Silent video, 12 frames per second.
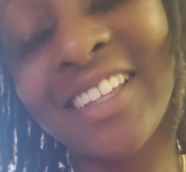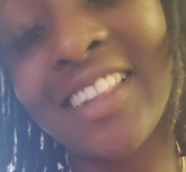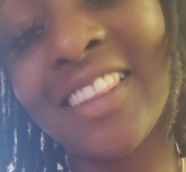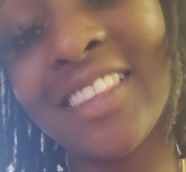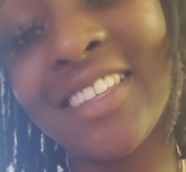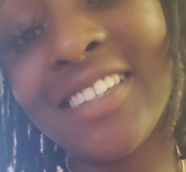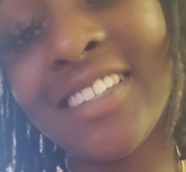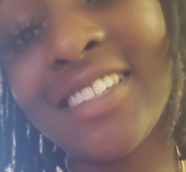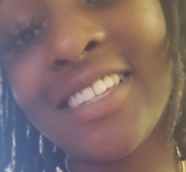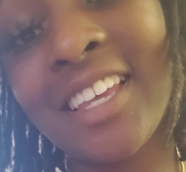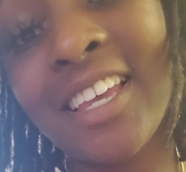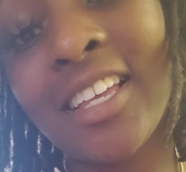This
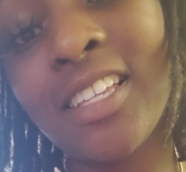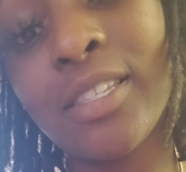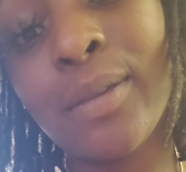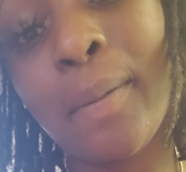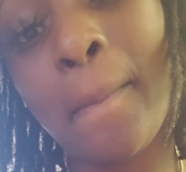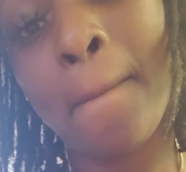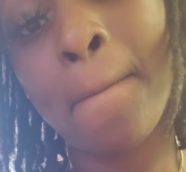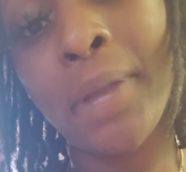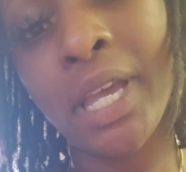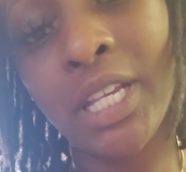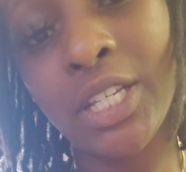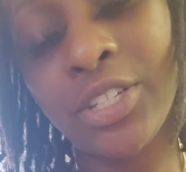takes
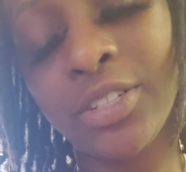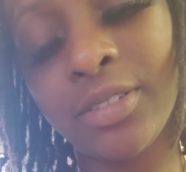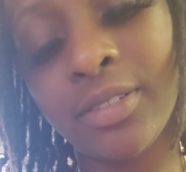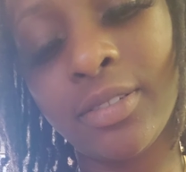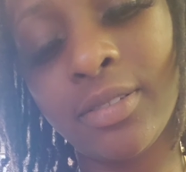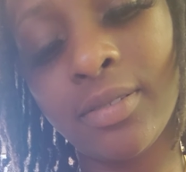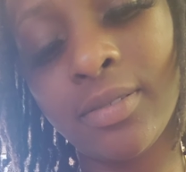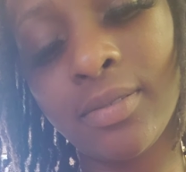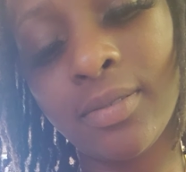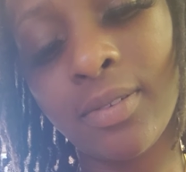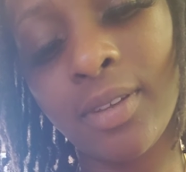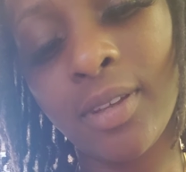patience,
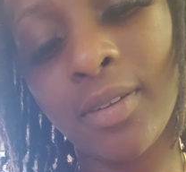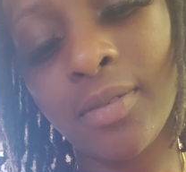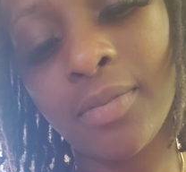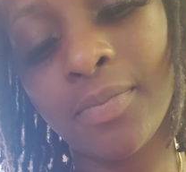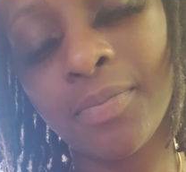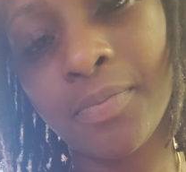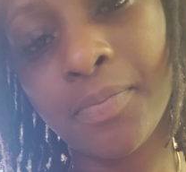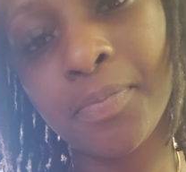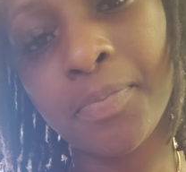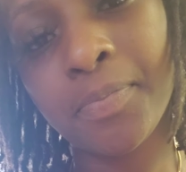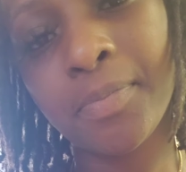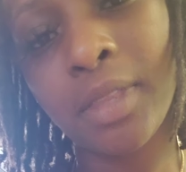okay?
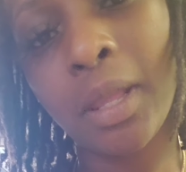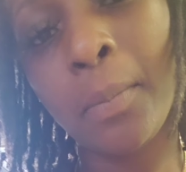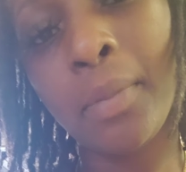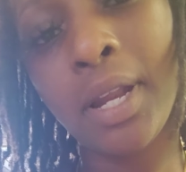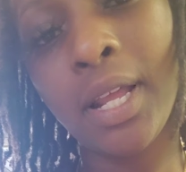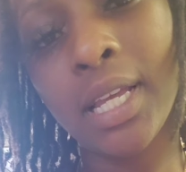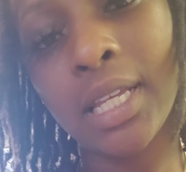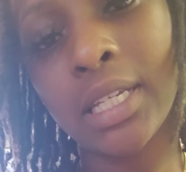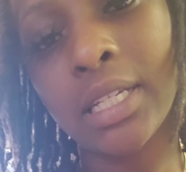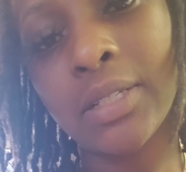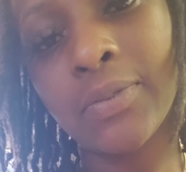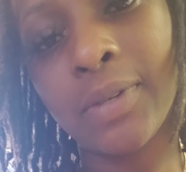But I like
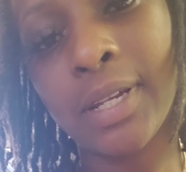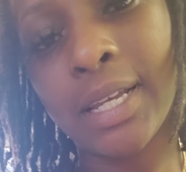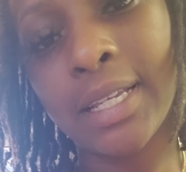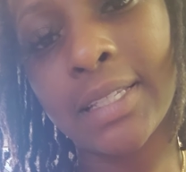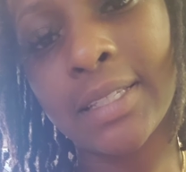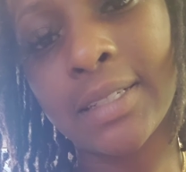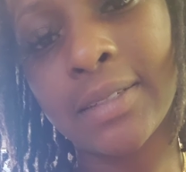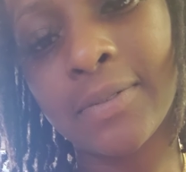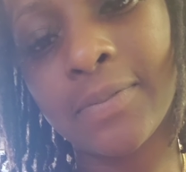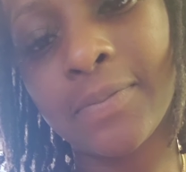it. It's relaxing.